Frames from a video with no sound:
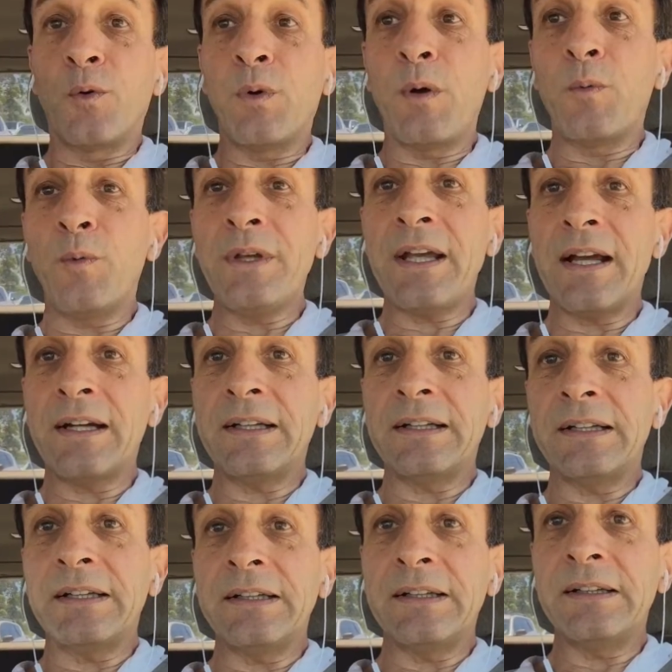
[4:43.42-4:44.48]
When we are
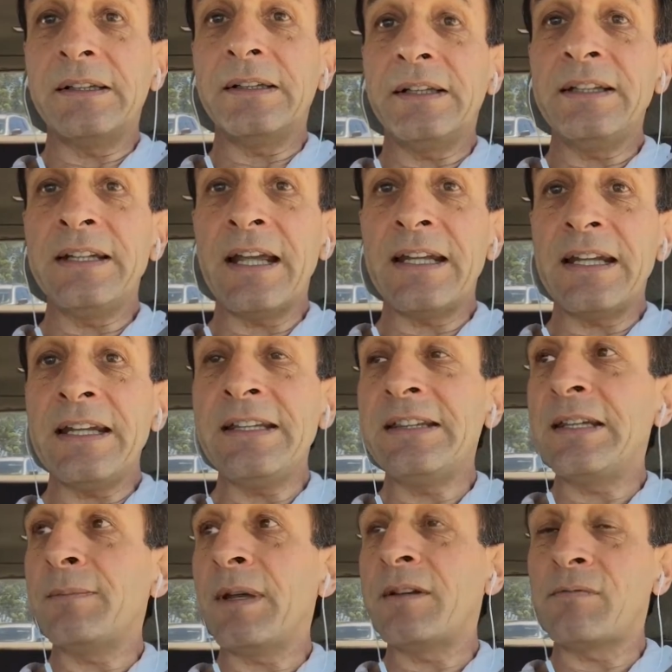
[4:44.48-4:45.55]
in an
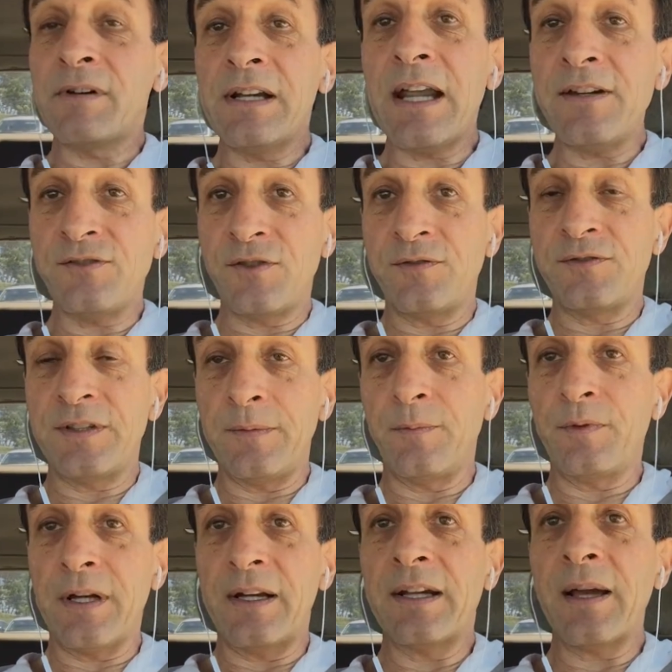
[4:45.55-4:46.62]
intimate relationship,
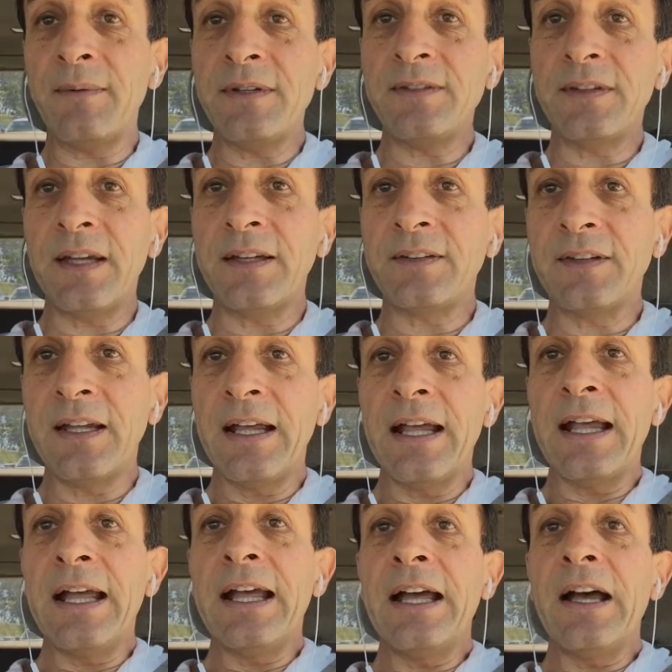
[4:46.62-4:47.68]
we are having sex,
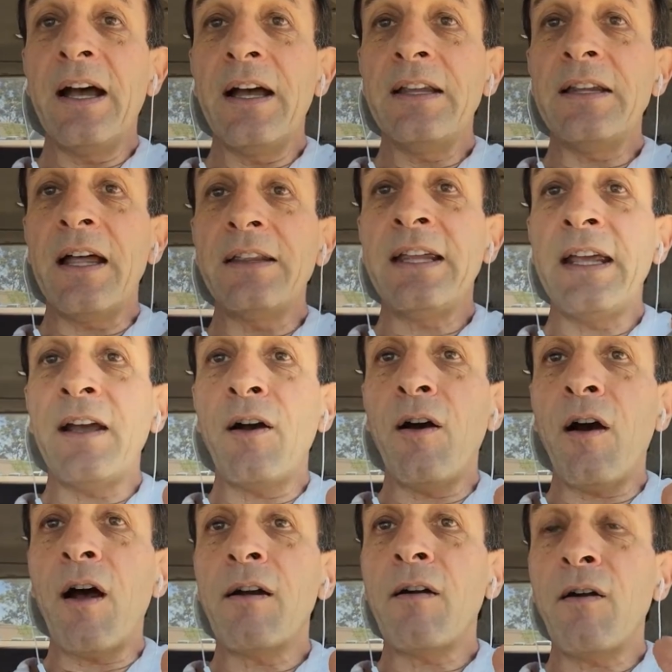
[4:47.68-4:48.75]

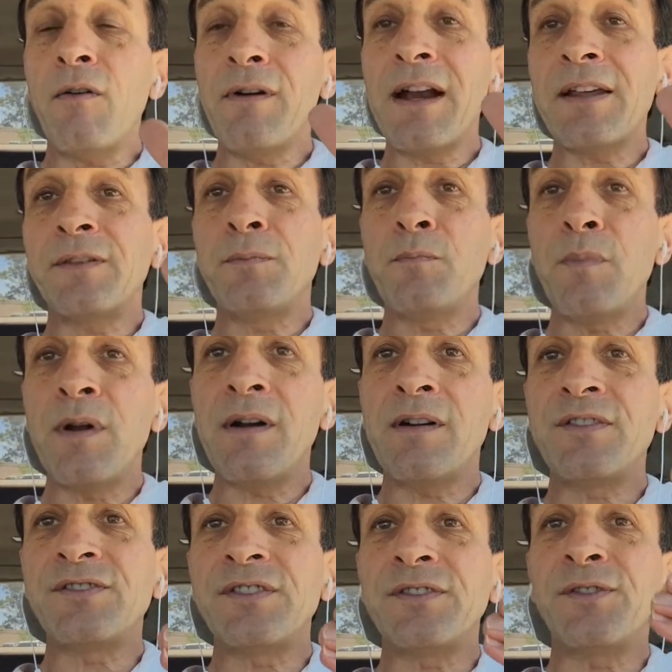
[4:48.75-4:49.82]
our auras
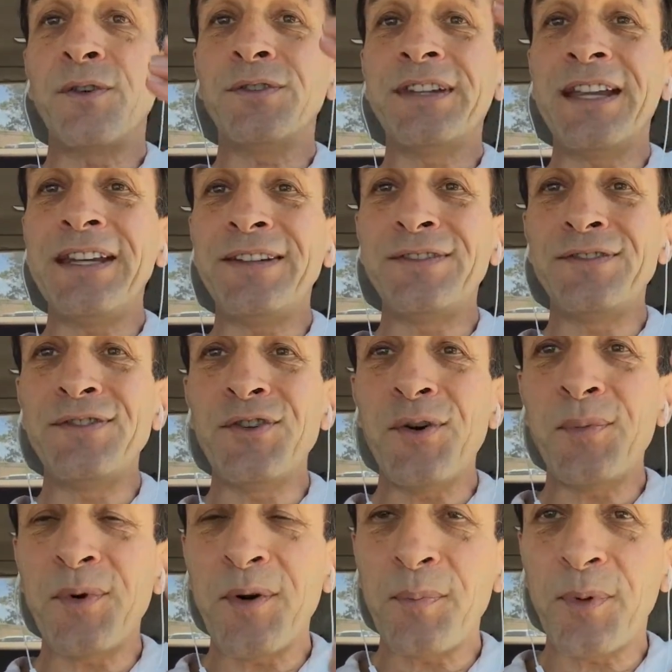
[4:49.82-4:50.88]
merge, so there is no
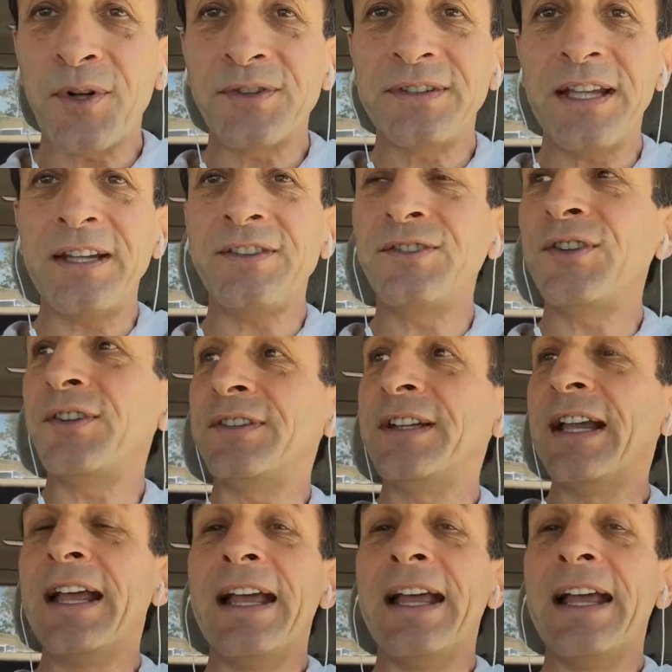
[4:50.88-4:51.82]
more protection.